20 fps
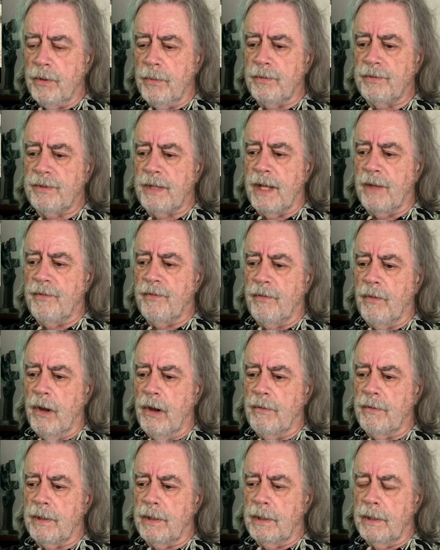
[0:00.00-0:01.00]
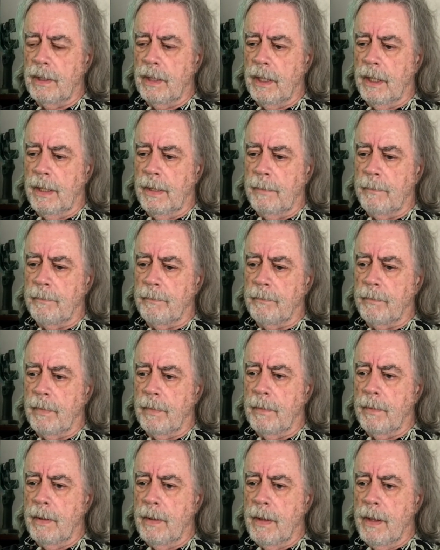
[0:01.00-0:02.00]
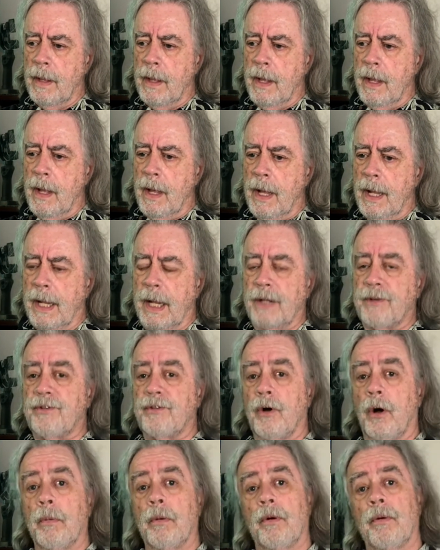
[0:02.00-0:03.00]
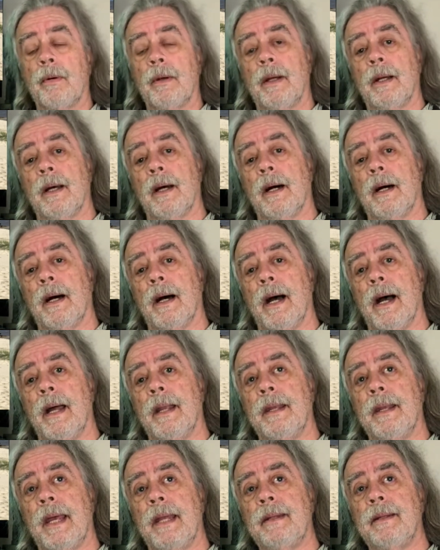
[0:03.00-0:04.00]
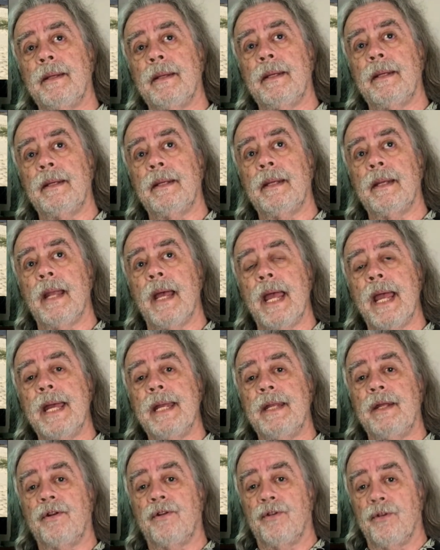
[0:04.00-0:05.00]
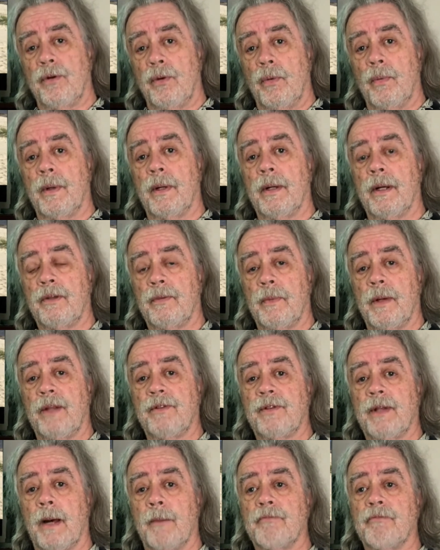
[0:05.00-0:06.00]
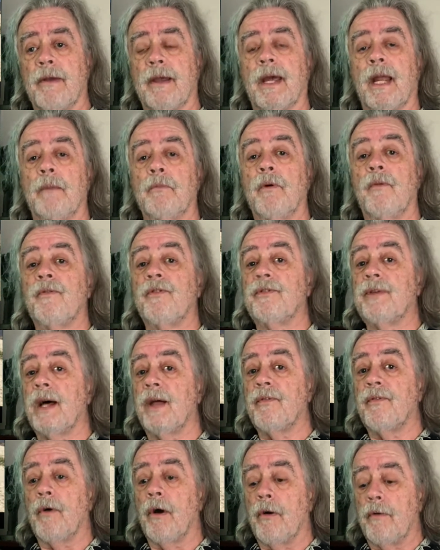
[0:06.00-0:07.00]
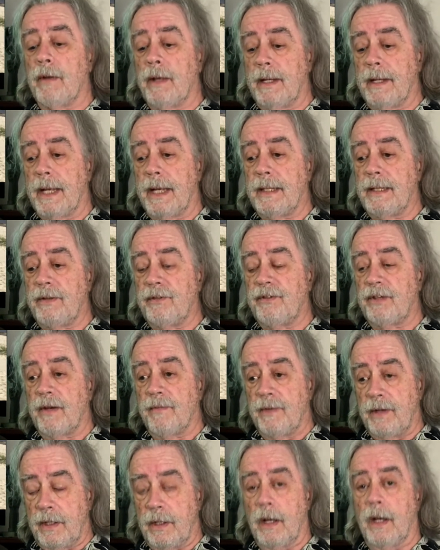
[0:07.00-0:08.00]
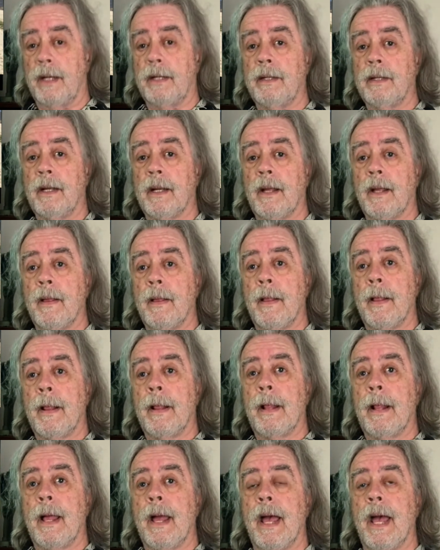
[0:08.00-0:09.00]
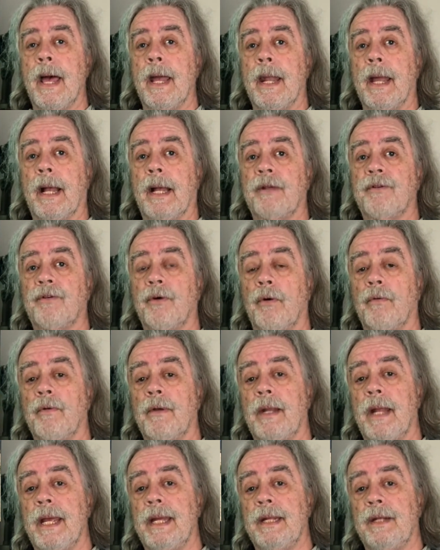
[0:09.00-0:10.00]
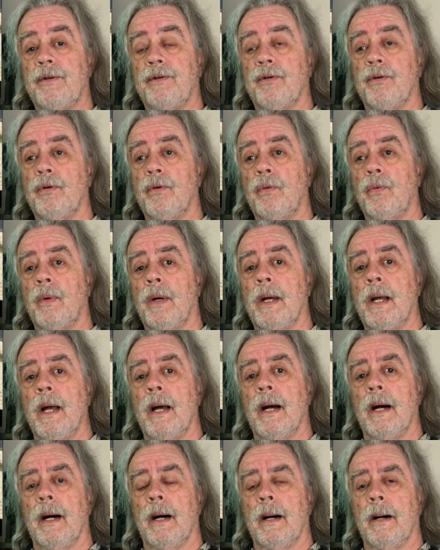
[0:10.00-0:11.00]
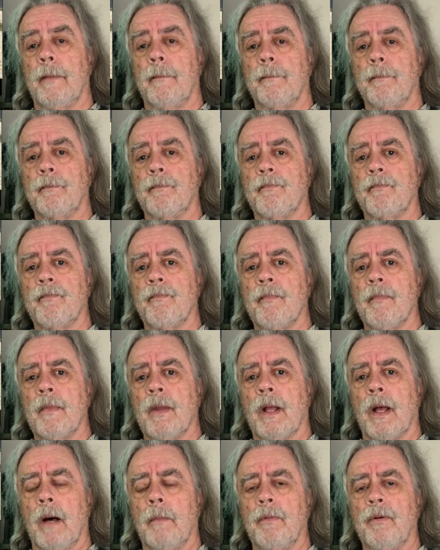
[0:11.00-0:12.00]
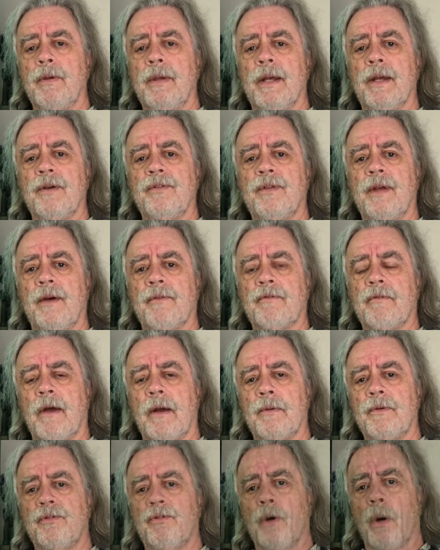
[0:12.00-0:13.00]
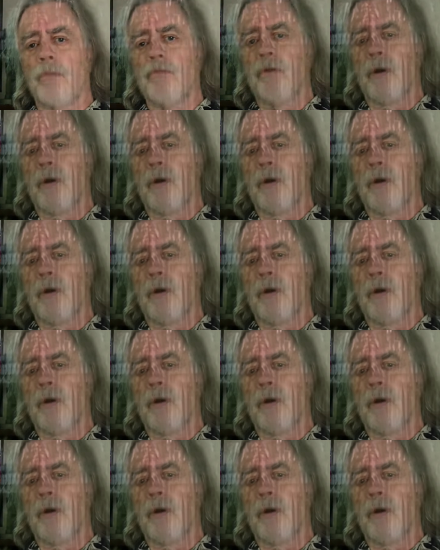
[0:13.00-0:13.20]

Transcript: in South Florida, I got sober in 1982. That's when I stopped drinking. I moved to South Florida in 1979, and I got sober in 82. A couple of years after I was sober, I